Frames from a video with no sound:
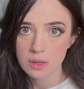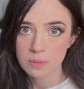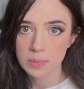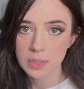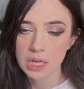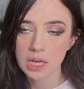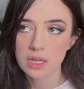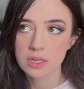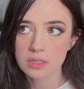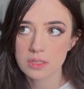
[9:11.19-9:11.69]

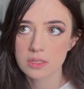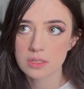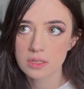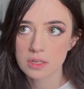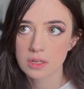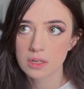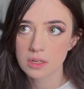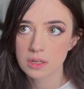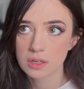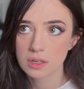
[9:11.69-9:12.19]
Because,
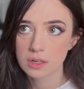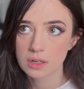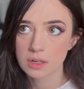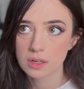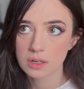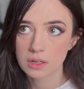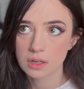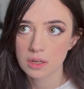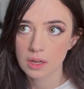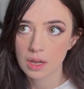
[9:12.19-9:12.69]

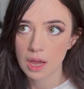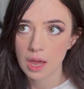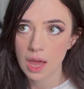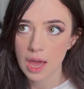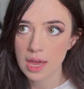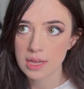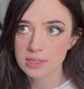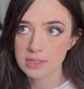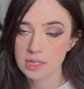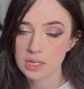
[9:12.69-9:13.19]

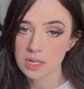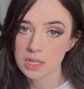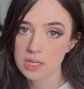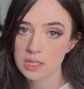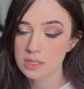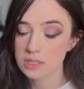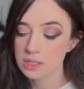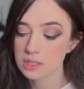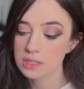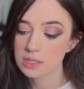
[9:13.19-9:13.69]
as in
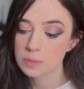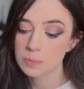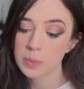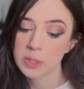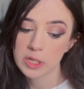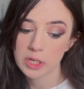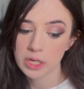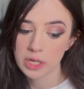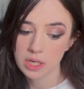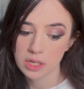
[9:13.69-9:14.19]
his
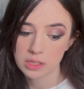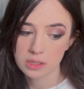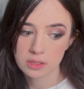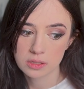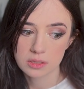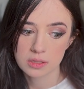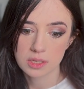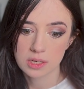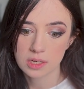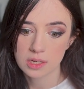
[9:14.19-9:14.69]

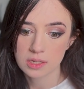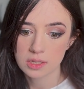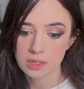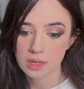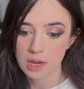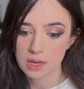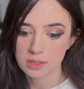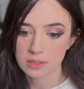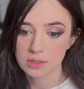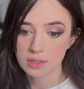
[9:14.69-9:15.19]
experience that he
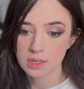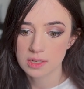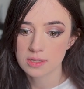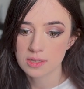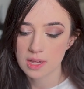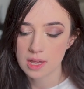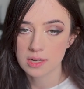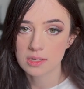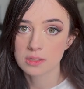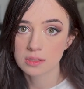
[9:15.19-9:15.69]
has,
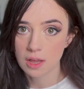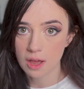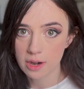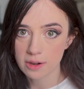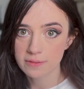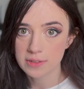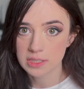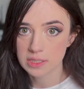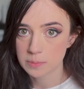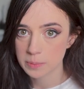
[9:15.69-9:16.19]
he's had a lot
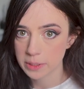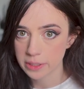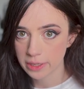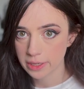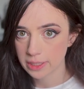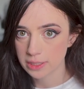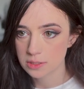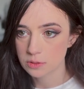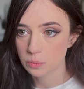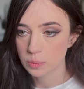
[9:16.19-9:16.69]
of
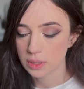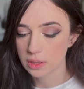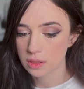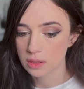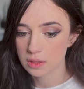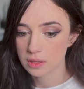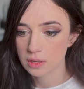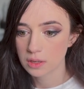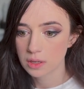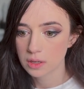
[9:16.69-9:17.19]
experience
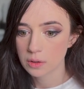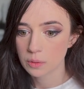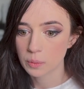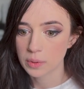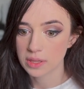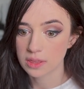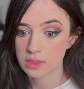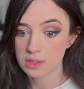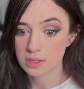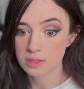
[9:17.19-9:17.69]

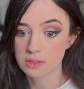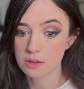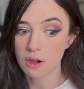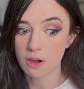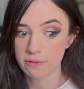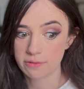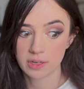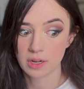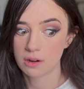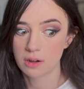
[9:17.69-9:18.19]
with these
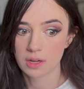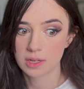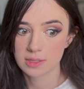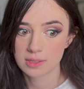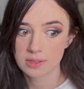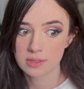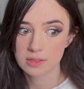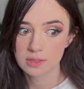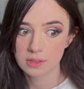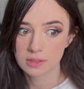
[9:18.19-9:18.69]

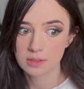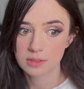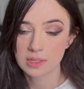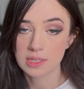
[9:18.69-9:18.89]
off-and-ons,